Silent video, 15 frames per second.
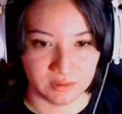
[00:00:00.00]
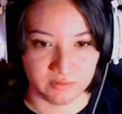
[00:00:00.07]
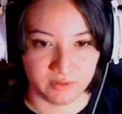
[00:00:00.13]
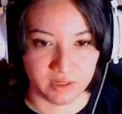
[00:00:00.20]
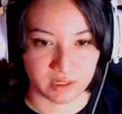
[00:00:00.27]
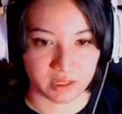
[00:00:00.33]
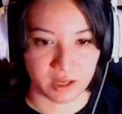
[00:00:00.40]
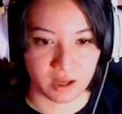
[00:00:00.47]

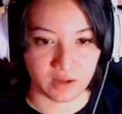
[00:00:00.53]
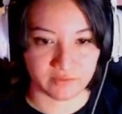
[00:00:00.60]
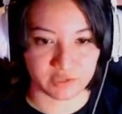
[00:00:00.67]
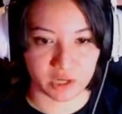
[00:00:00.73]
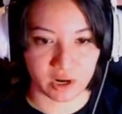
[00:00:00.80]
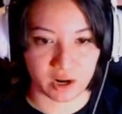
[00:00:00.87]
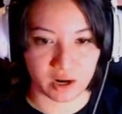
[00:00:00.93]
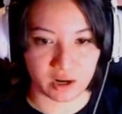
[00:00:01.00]
Look up,
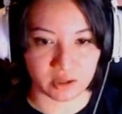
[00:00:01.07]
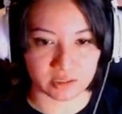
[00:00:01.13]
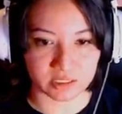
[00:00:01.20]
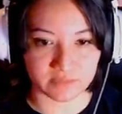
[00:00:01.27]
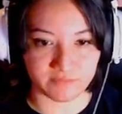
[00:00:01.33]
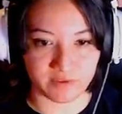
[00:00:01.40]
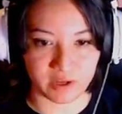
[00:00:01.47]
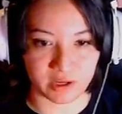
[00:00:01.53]
Charles!
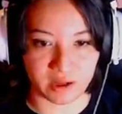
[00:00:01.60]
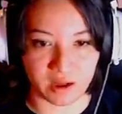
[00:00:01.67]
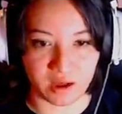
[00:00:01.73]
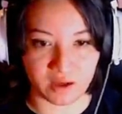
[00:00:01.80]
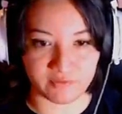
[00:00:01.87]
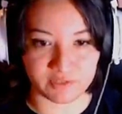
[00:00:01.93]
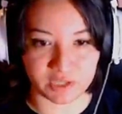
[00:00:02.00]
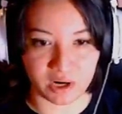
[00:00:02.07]
Look
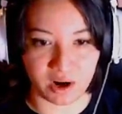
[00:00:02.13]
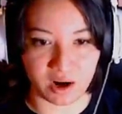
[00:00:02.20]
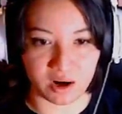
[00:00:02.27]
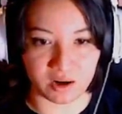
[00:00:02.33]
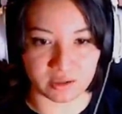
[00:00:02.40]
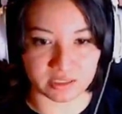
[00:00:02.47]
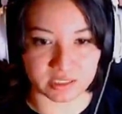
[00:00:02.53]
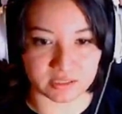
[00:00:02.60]
up,
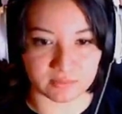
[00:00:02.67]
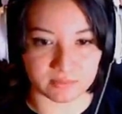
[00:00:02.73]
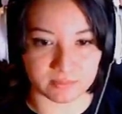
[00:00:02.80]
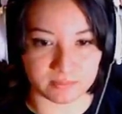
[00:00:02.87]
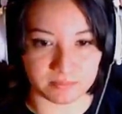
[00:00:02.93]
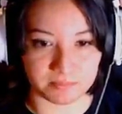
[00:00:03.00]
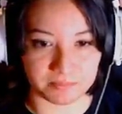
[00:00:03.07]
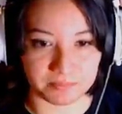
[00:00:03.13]
Charles!
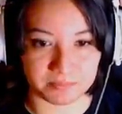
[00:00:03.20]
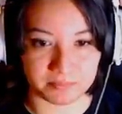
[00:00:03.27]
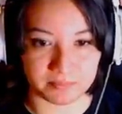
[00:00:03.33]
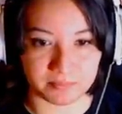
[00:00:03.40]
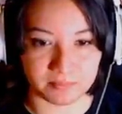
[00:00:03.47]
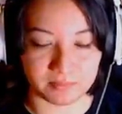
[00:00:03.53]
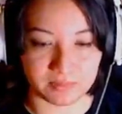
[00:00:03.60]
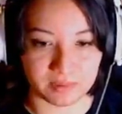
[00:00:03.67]

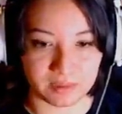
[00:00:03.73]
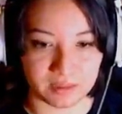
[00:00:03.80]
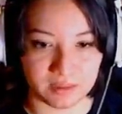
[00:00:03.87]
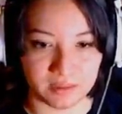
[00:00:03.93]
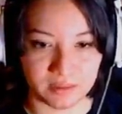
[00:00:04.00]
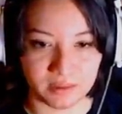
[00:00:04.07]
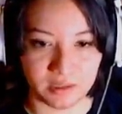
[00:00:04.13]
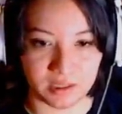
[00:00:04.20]

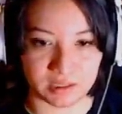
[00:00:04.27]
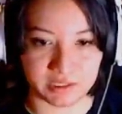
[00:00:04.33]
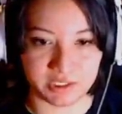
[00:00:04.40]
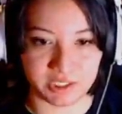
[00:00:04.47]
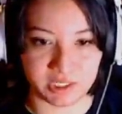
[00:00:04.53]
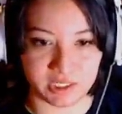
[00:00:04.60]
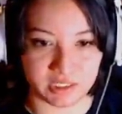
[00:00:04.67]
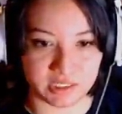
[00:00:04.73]
Oh,
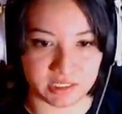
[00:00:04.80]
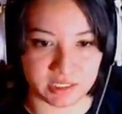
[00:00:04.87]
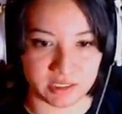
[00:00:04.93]
jeez.